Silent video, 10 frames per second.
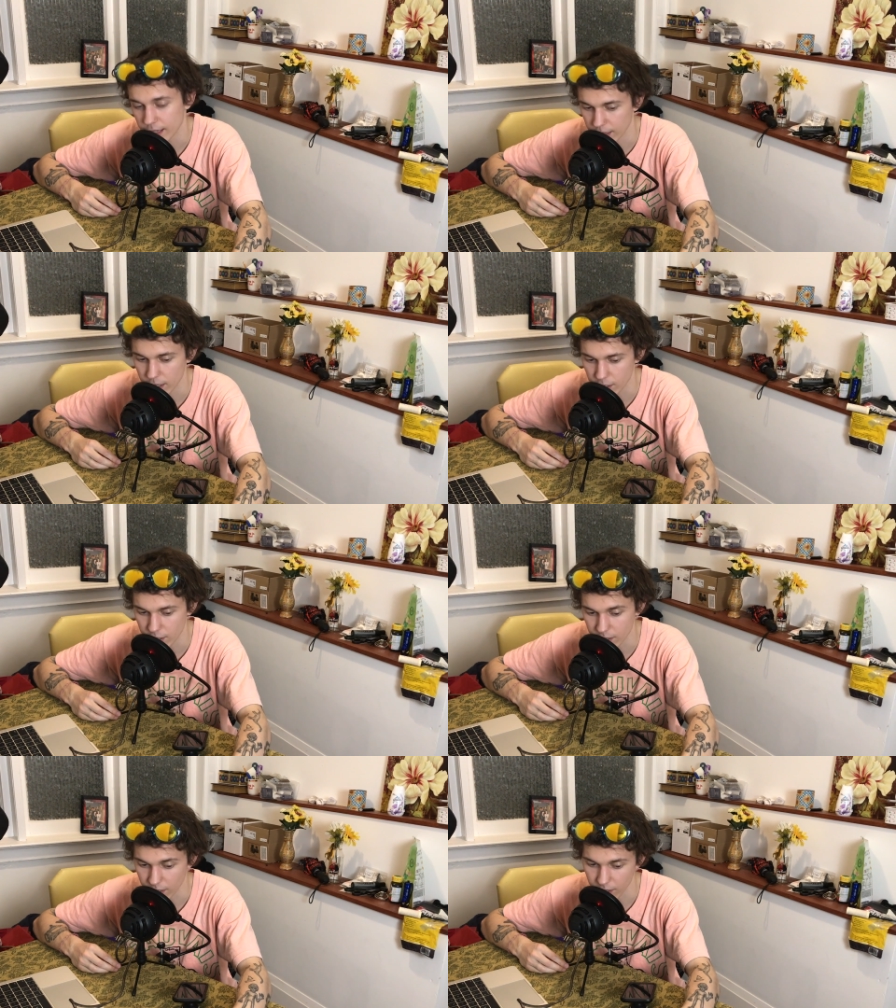And the
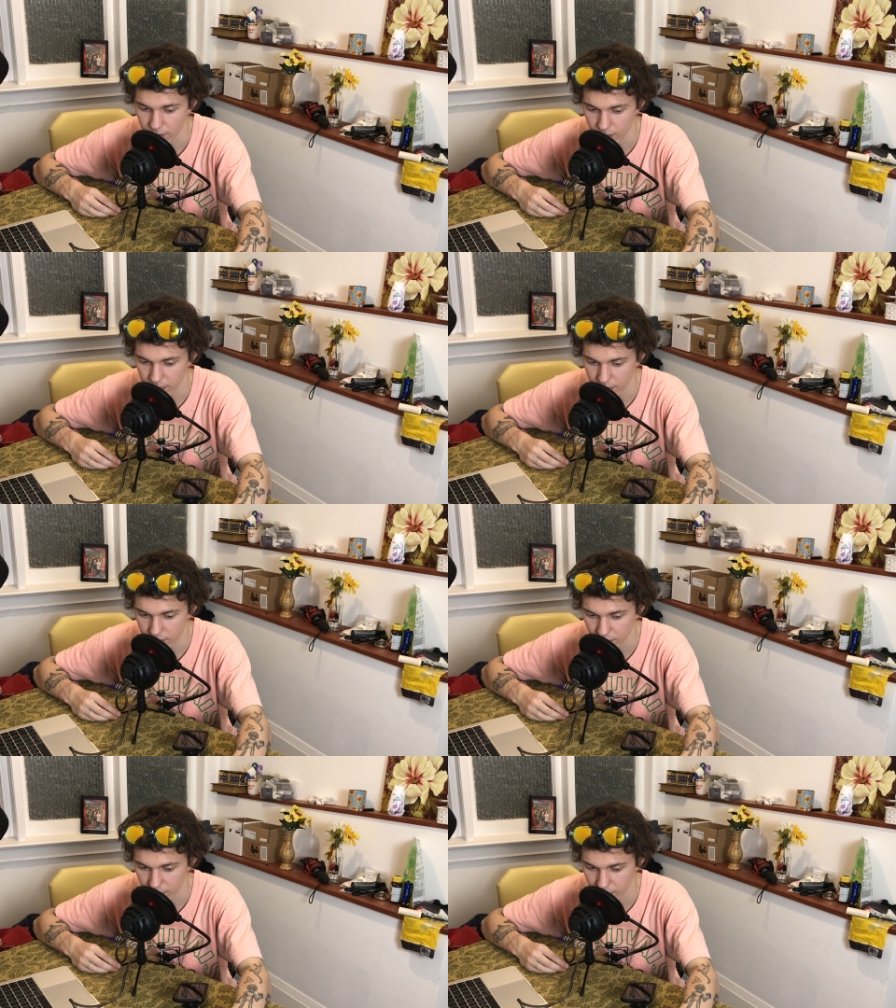judge is like, oh shit,
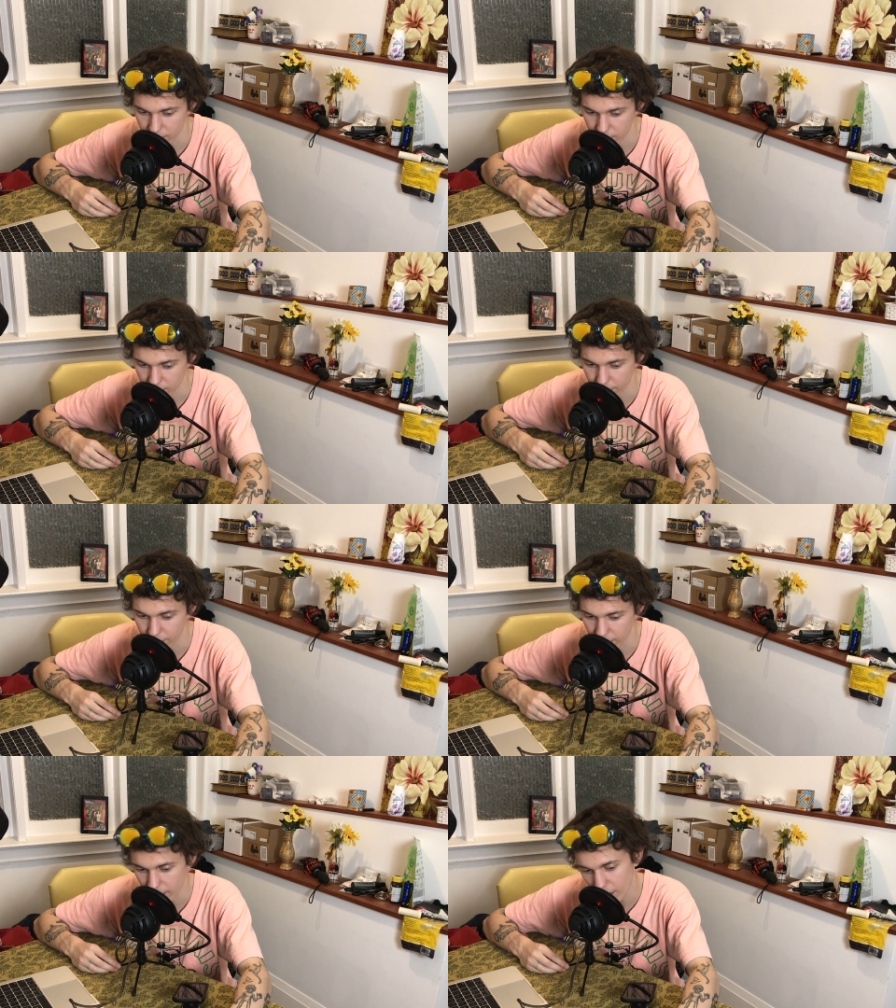true. You're
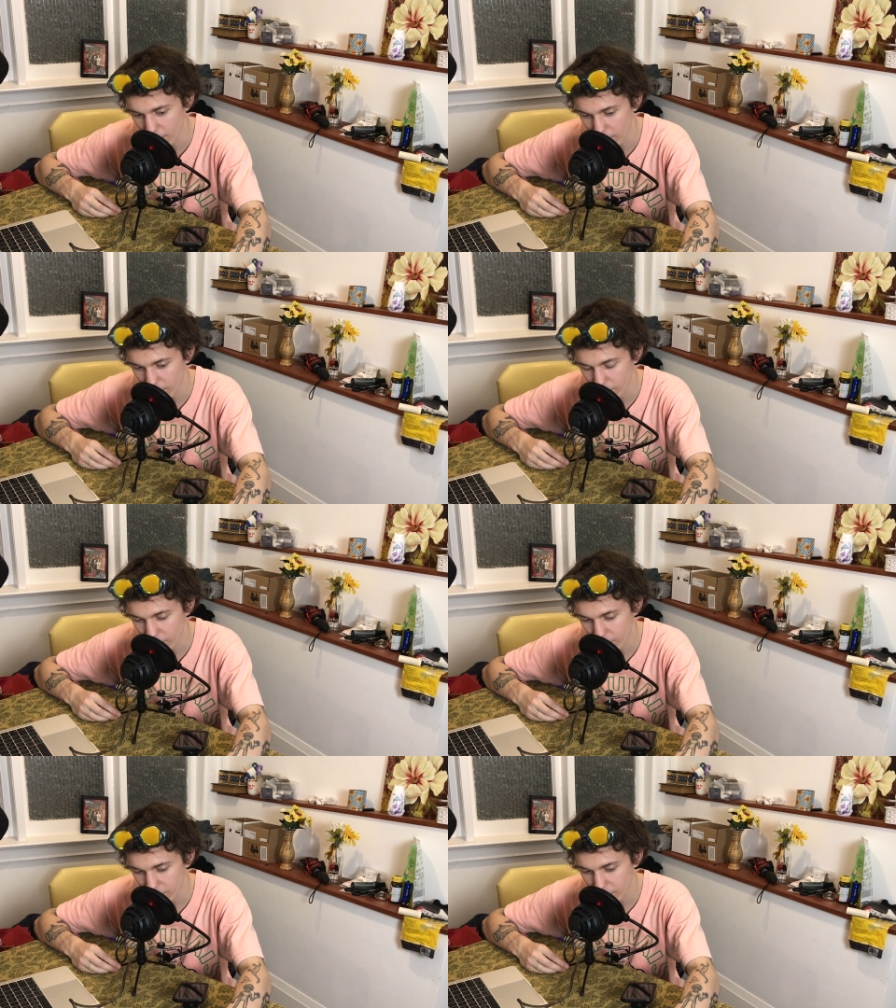free to go.
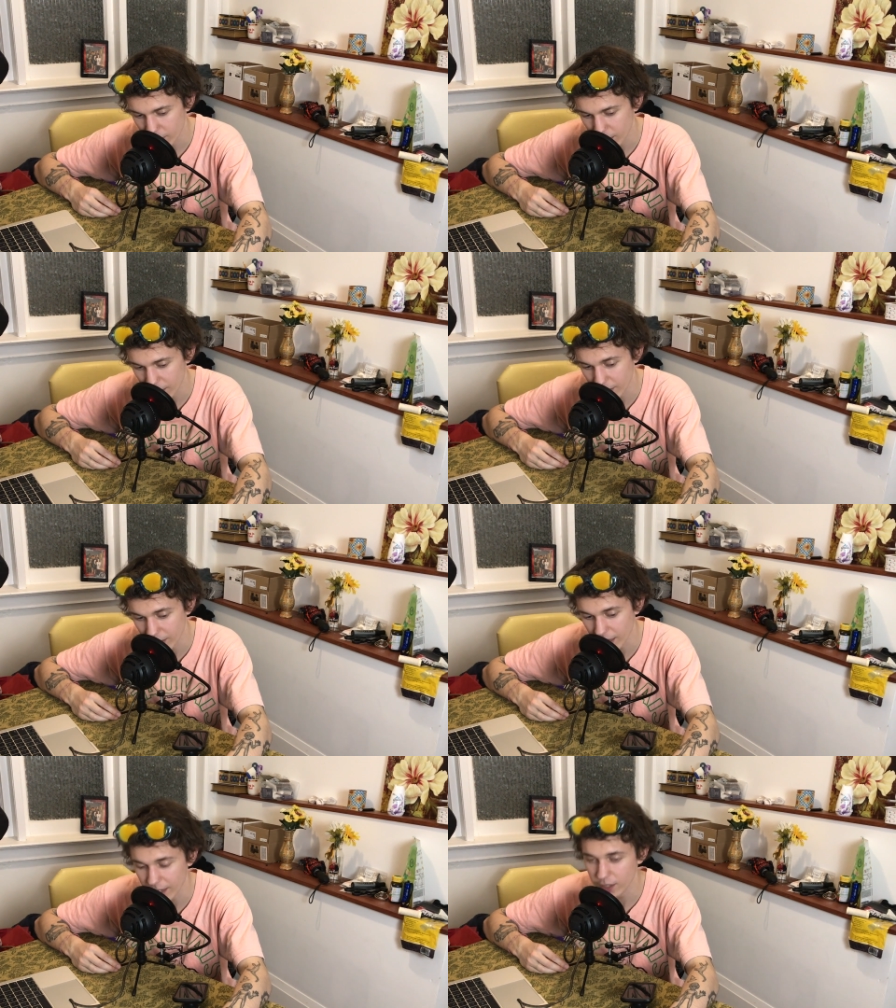And then
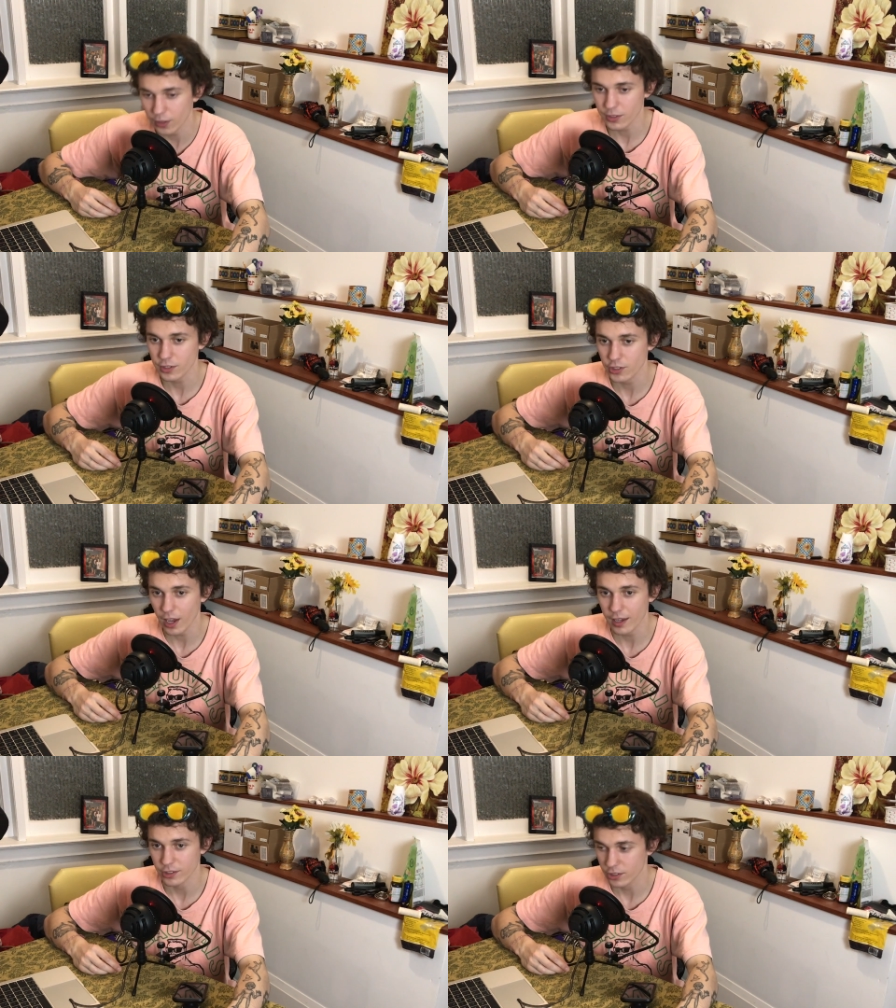the guy kills the
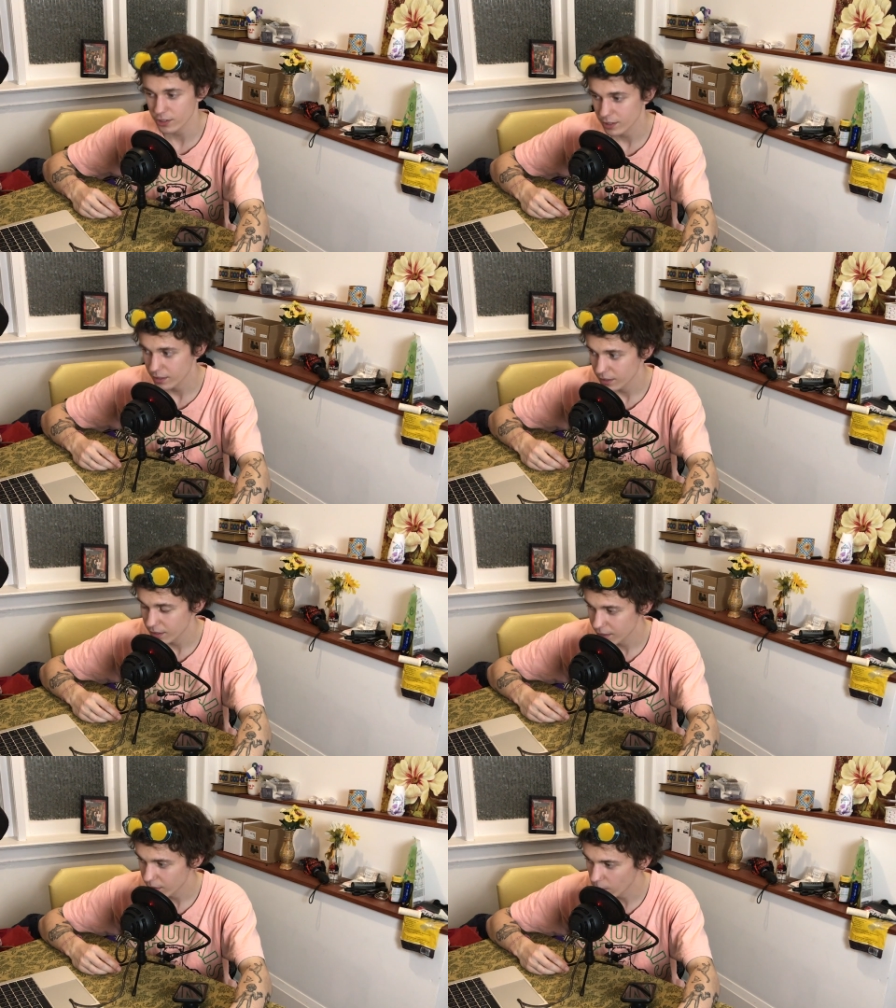judge.
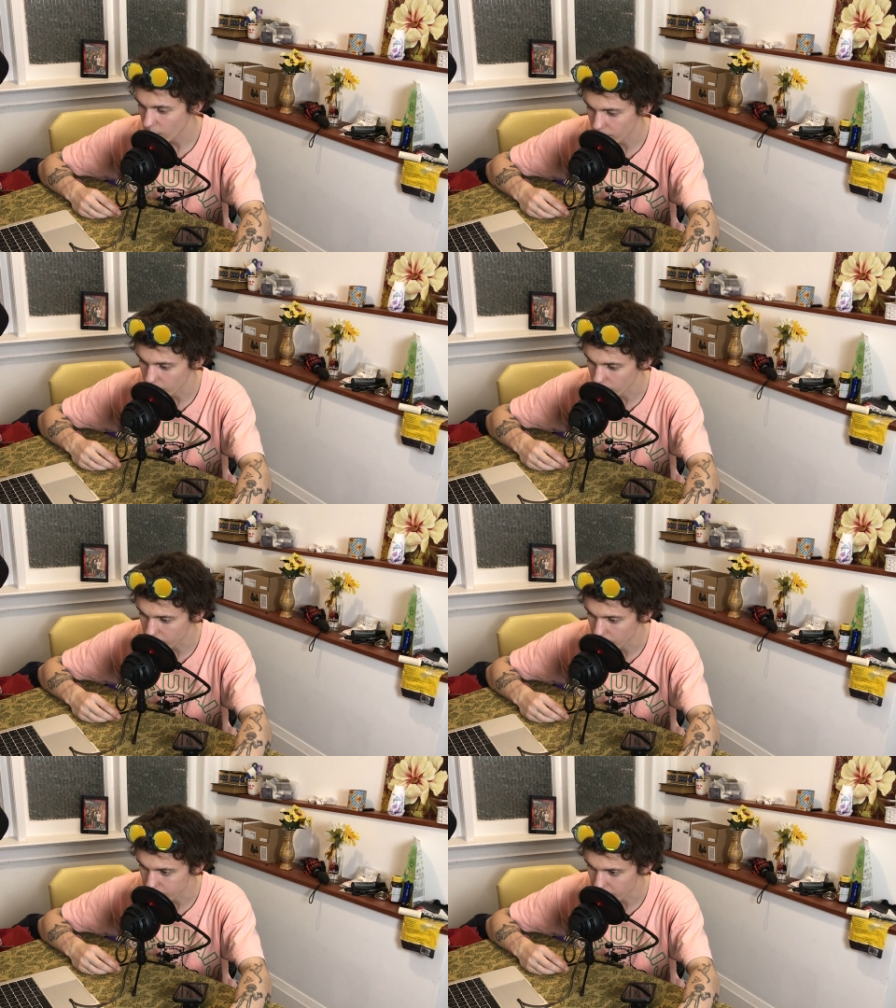Oh, what a roller
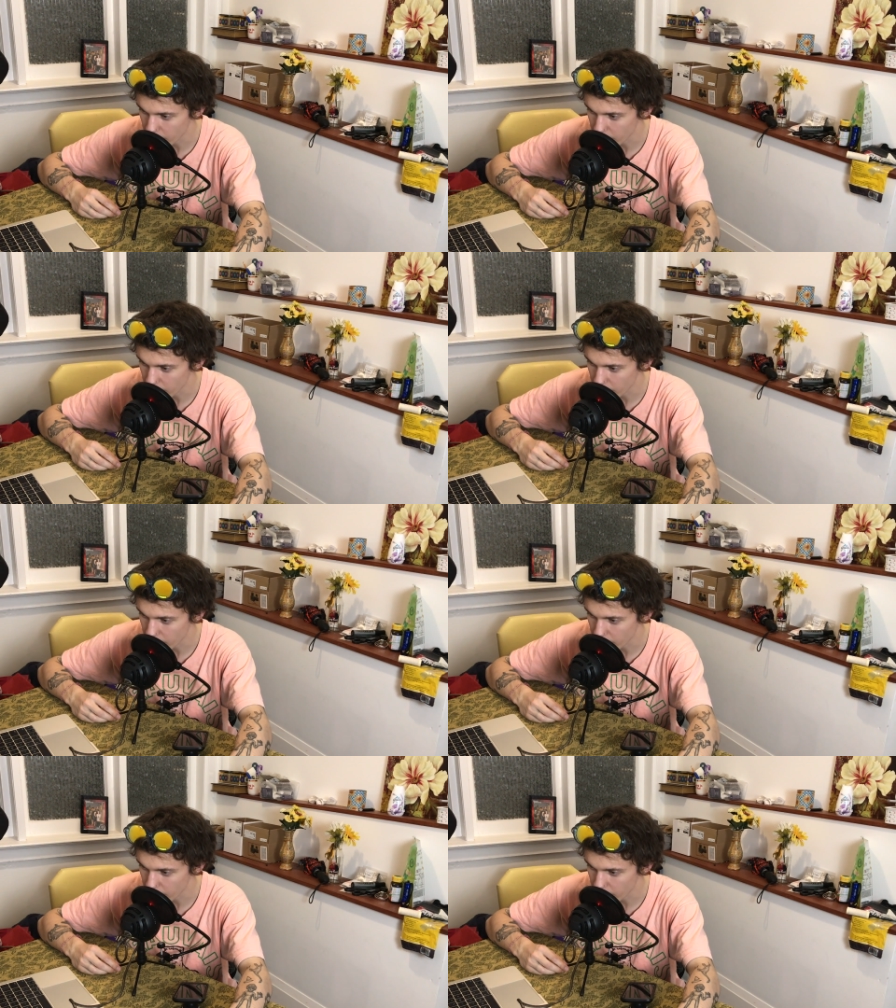coaster.